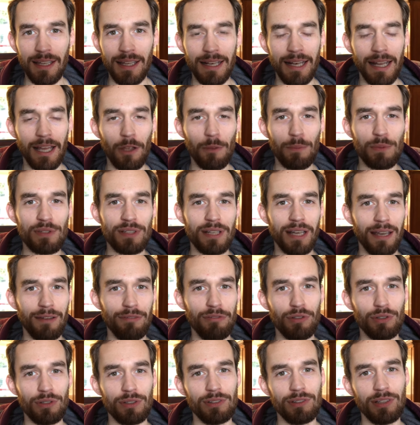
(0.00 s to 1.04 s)
it helps to have
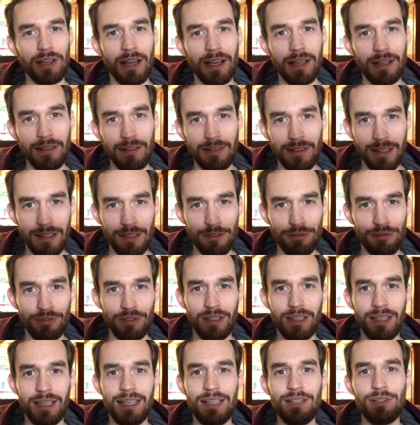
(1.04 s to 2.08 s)
your entire life
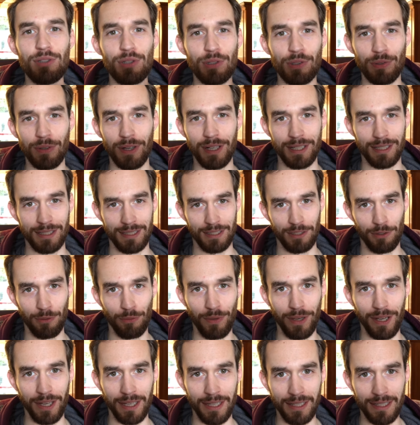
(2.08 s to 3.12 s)
integrated in a
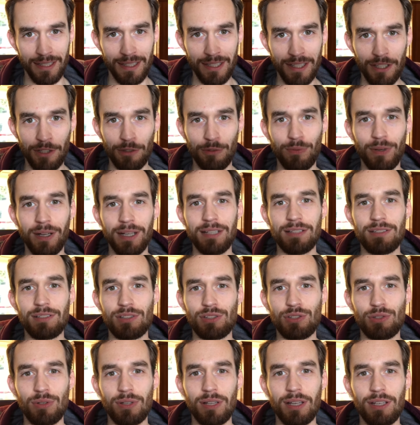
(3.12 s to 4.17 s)
way, right?
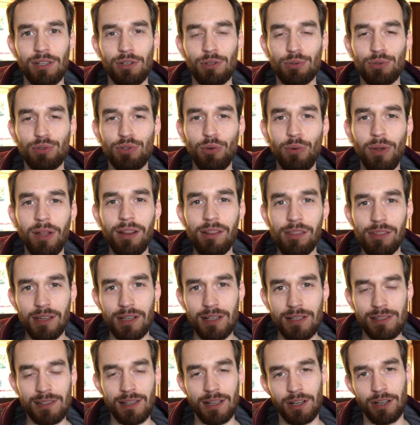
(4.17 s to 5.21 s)
So that you're doing
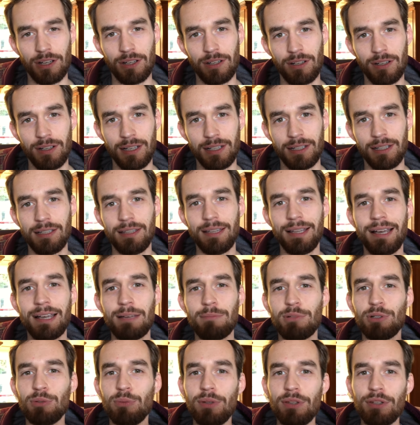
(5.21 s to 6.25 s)
things that are in
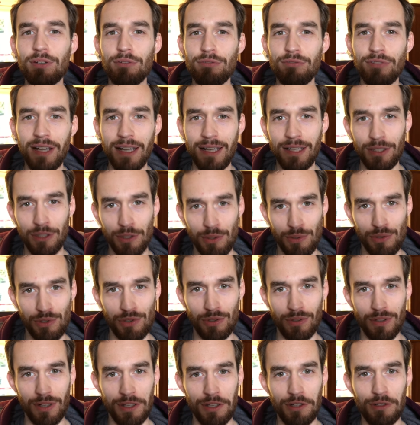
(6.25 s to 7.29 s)
alignment with your values,
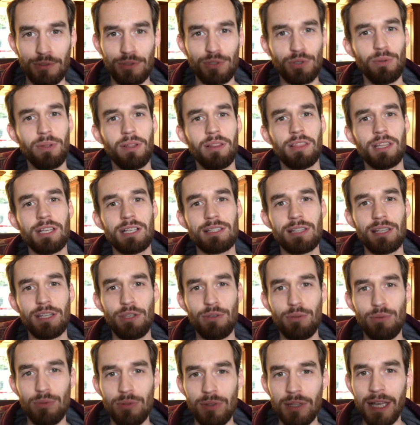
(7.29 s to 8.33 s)
so that you're doing things that
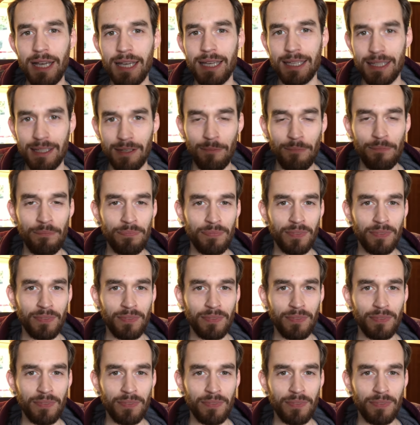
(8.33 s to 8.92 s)
you like.